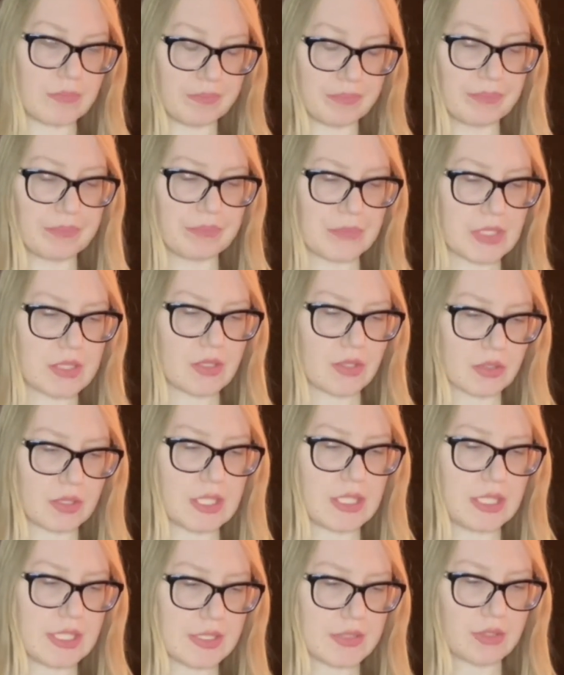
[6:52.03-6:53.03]
this is
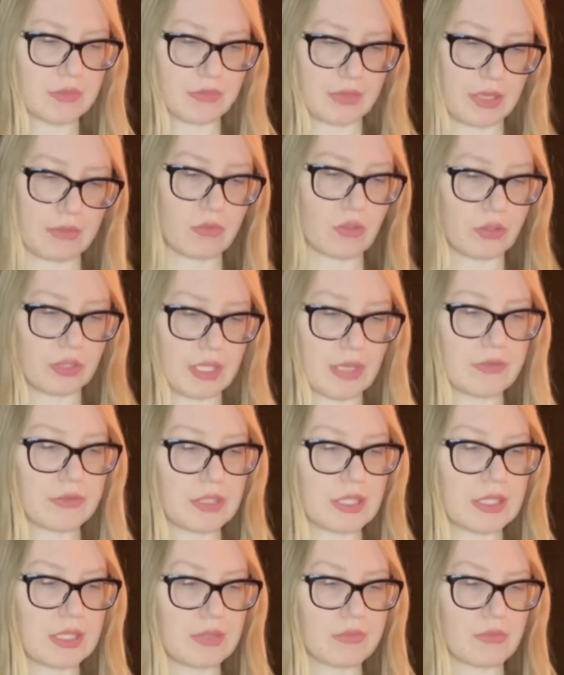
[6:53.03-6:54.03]
the least favorite
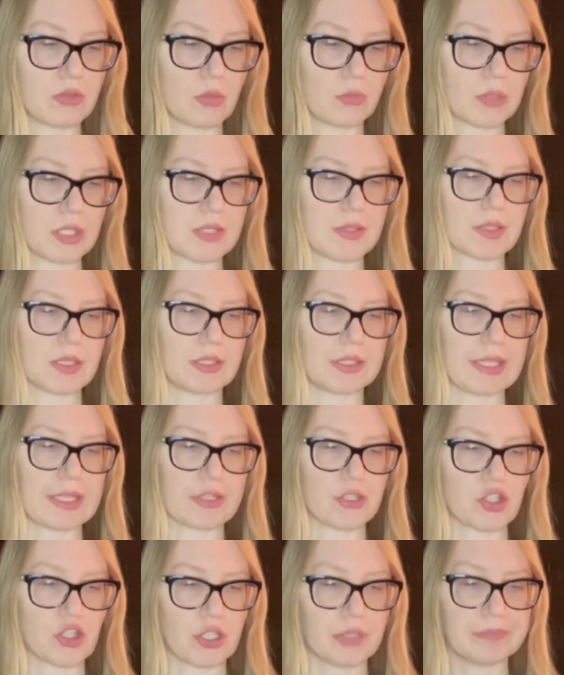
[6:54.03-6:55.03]
definitely from this
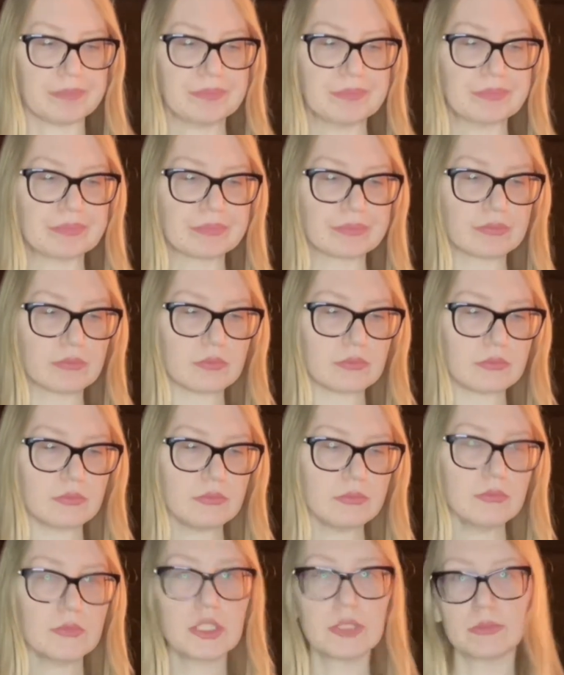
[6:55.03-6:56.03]
collection,
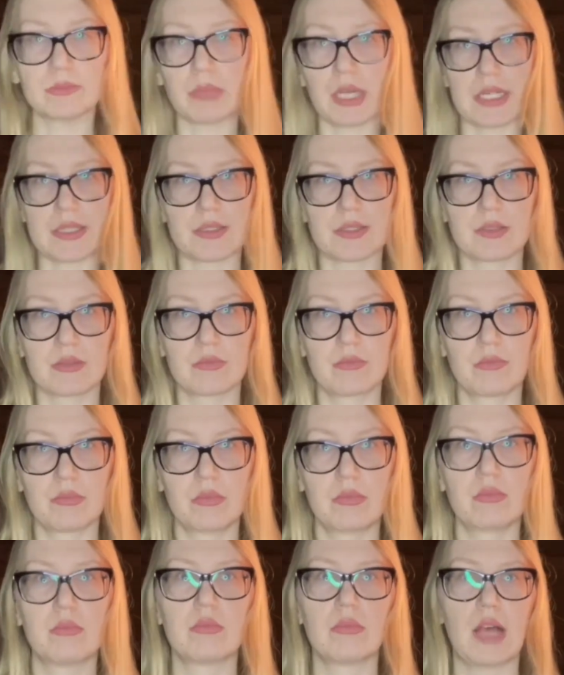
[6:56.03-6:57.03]
but
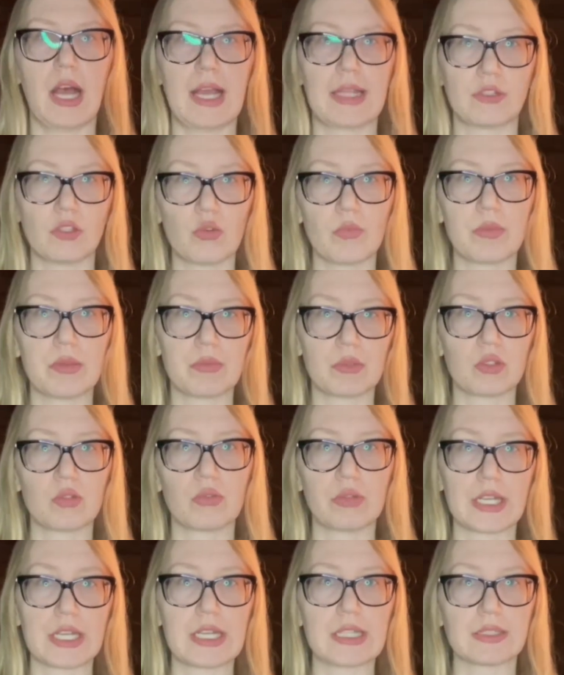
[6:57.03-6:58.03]
I know people
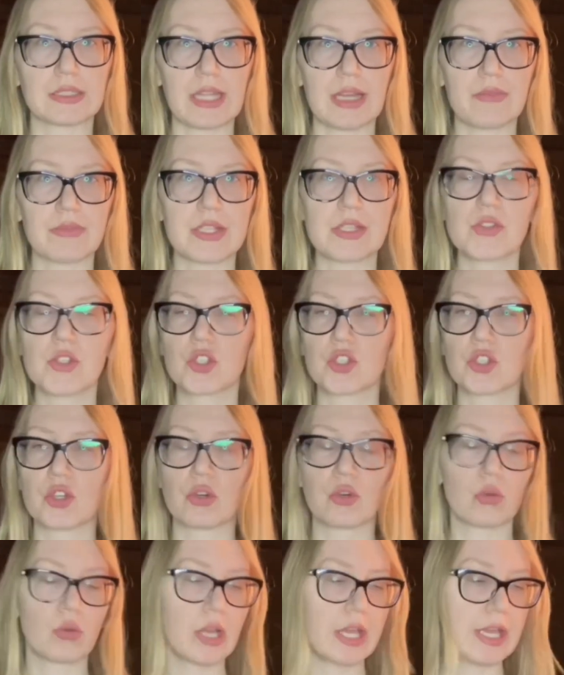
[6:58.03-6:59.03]
who really love it,
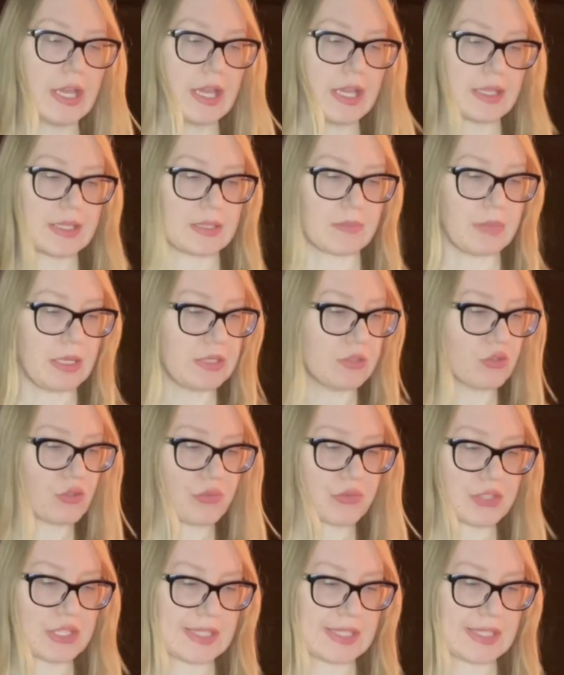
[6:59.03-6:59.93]
so it's a matter of